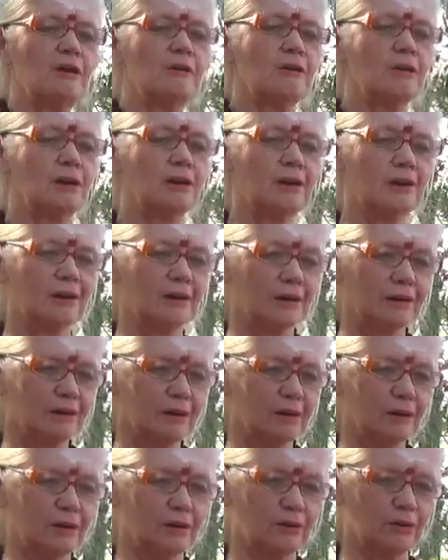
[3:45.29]

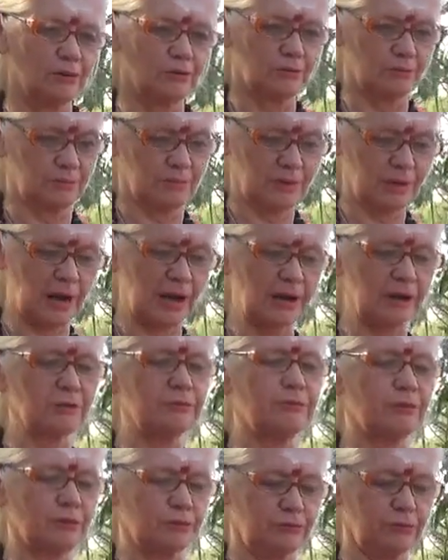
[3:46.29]
running
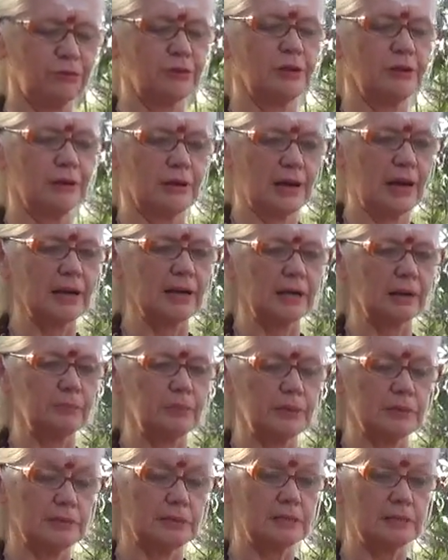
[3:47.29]
for the running
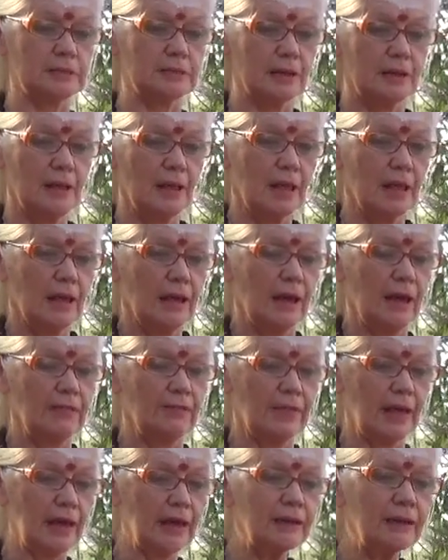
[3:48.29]
business. And
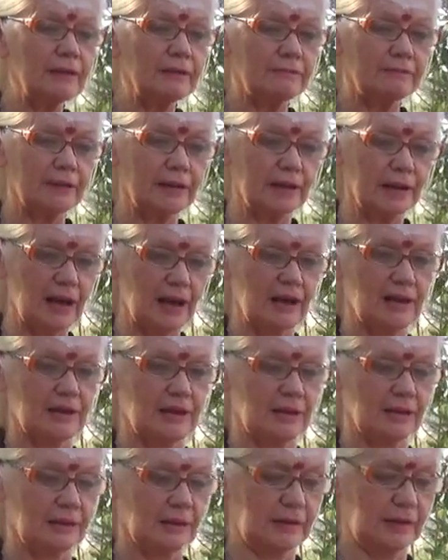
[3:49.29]
then when
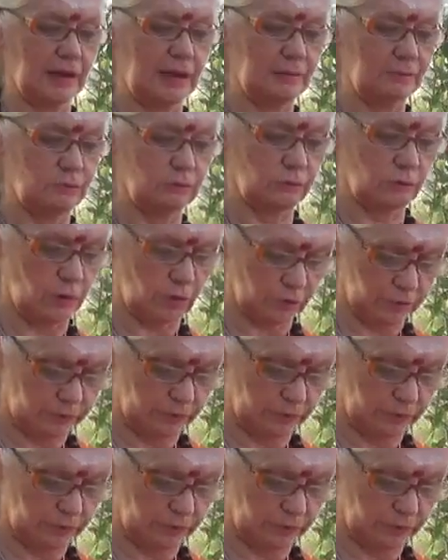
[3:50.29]
I came to know